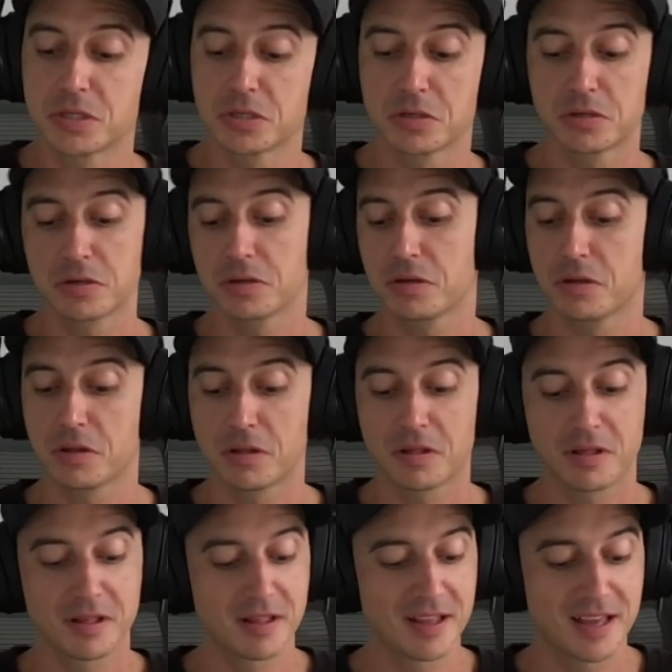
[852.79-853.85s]
is
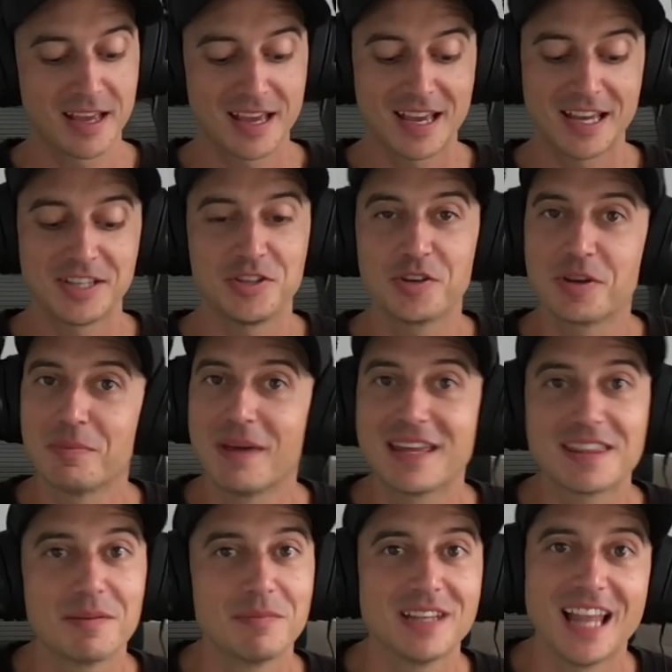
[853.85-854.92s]
you can make
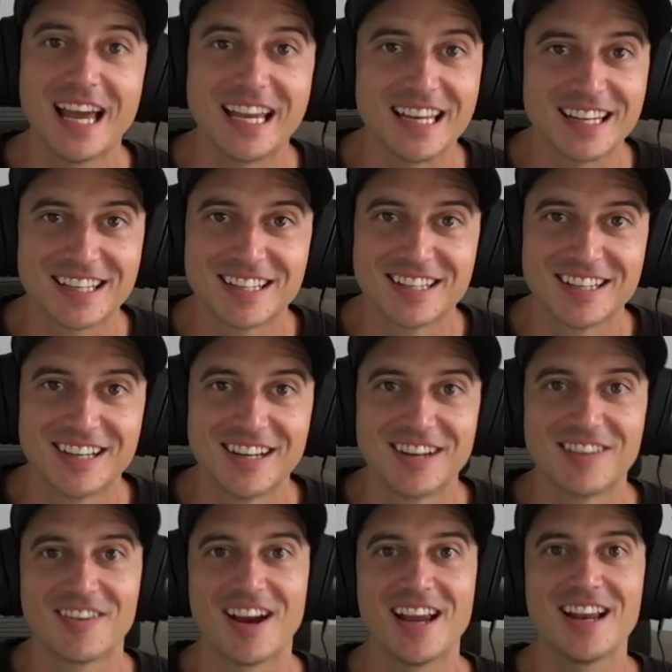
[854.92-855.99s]
them light,
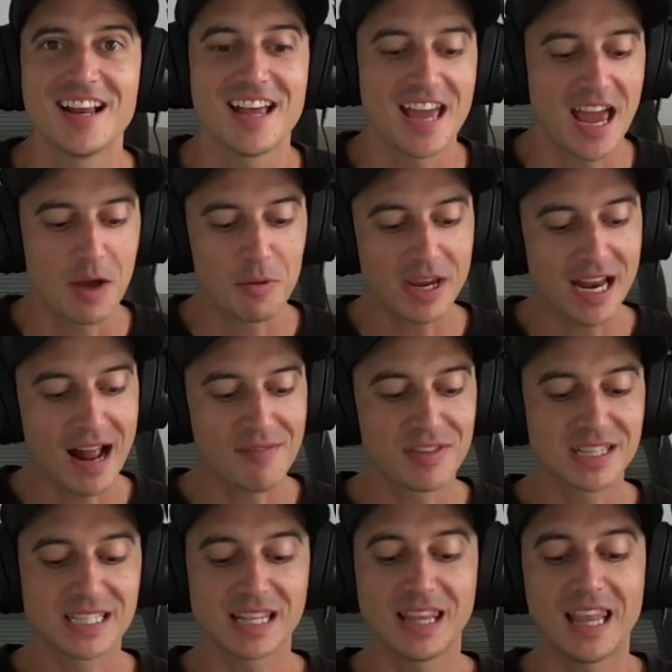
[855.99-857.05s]
right? And we can have
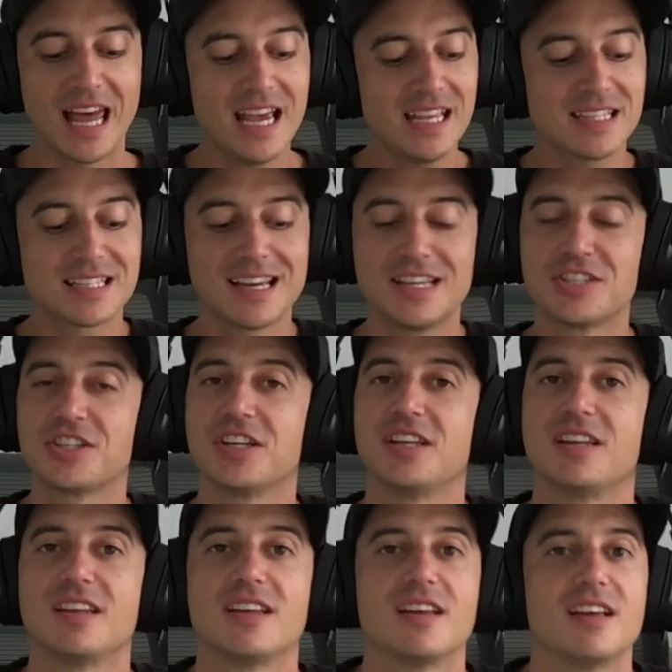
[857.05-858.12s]
this light
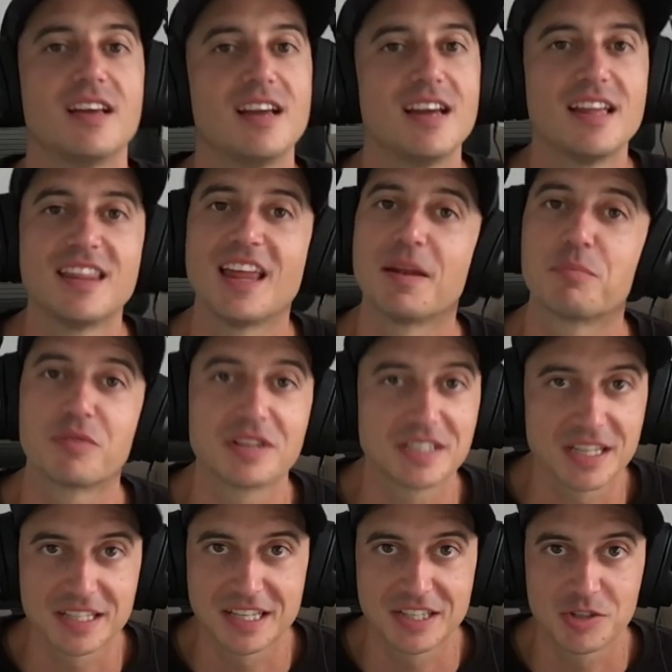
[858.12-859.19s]
tension that brings
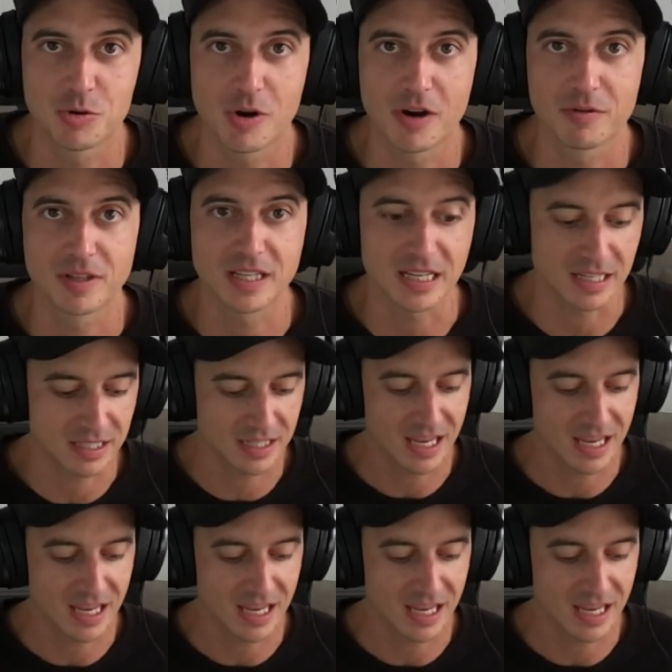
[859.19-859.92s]
us into our release.